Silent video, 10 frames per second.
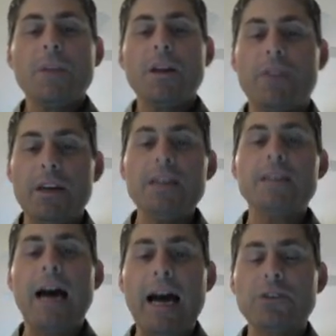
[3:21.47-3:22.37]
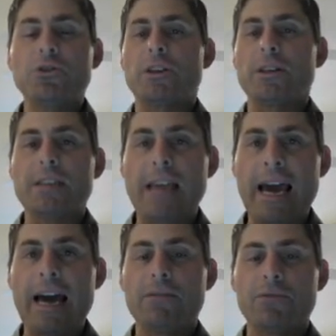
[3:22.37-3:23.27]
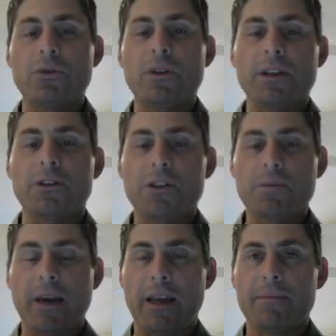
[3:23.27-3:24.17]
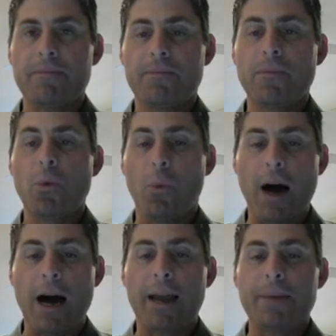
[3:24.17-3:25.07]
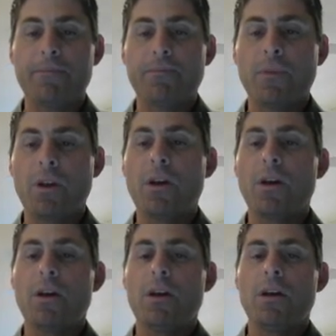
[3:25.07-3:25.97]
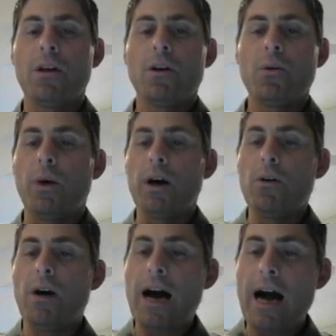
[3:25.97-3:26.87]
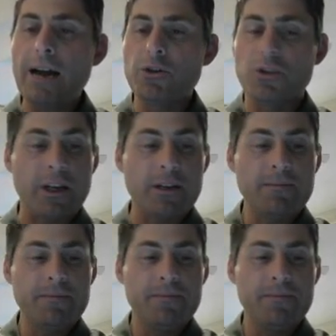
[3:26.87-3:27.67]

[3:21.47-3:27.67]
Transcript: these hydrogens have nuclear spin. Why? Well, hydrogen